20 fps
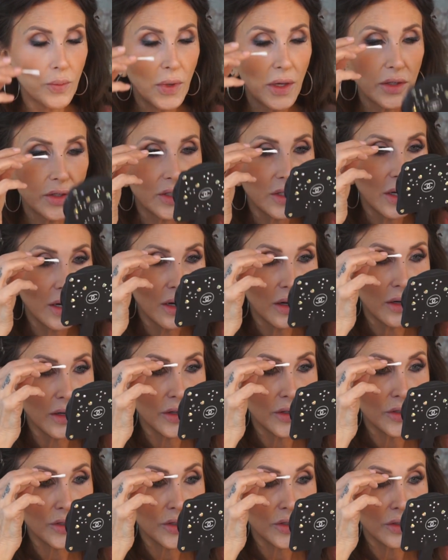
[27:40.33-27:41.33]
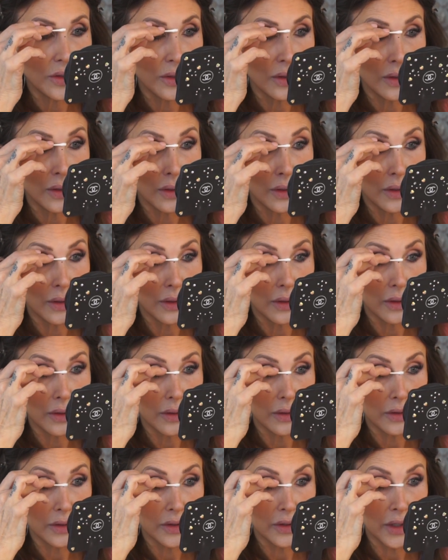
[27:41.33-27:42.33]
mascara's
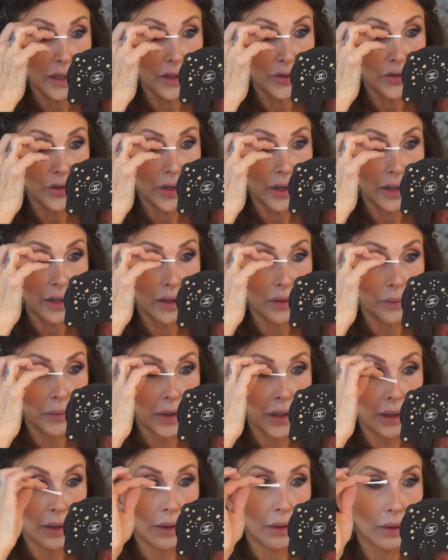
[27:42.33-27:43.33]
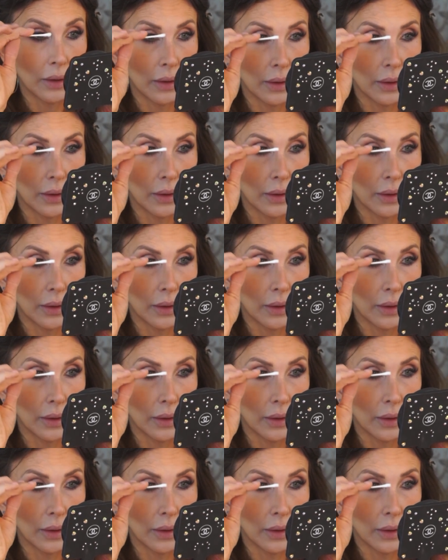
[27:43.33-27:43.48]
sidetracking me.